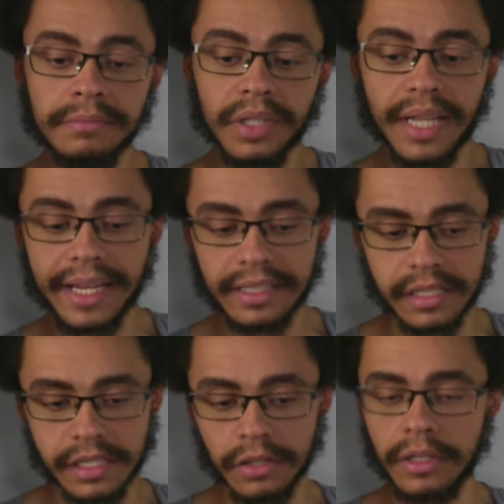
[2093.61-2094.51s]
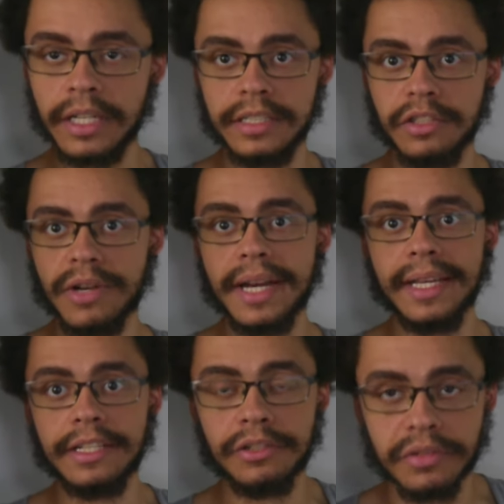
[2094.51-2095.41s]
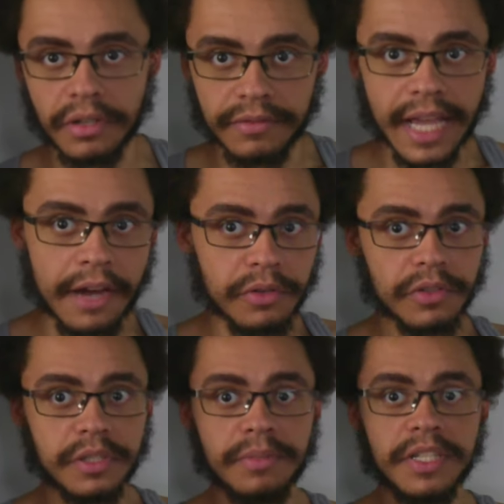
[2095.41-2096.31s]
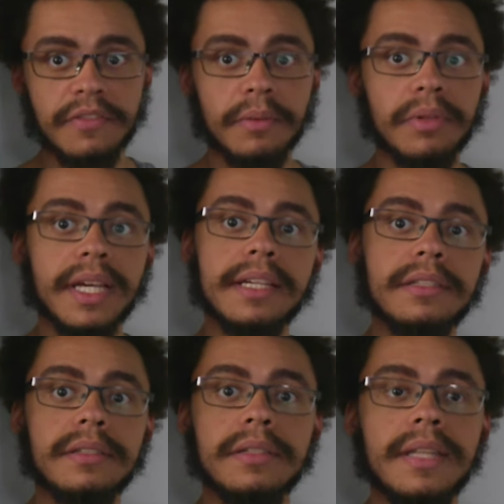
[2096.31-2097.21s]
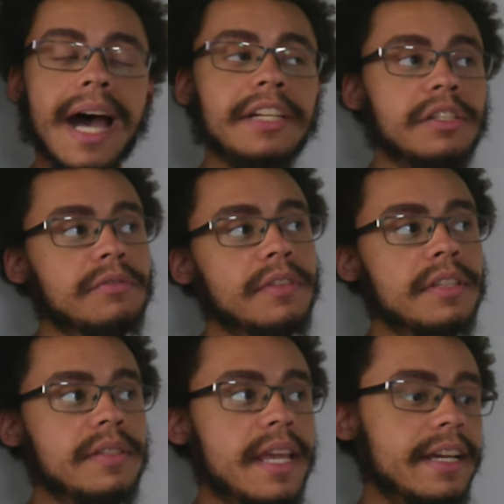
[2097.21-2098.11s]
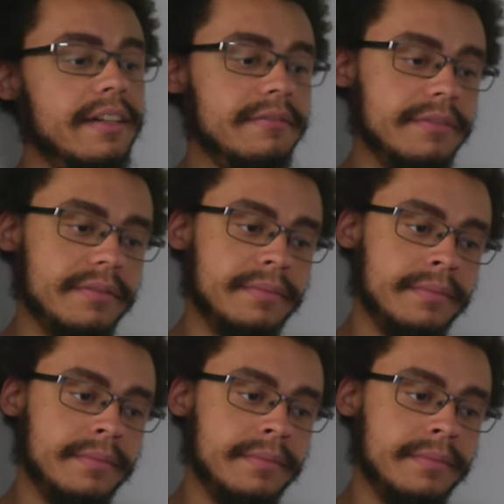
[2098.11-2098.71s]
But, like, it's still good to try to get yourself down to a specific place, not just for the sake of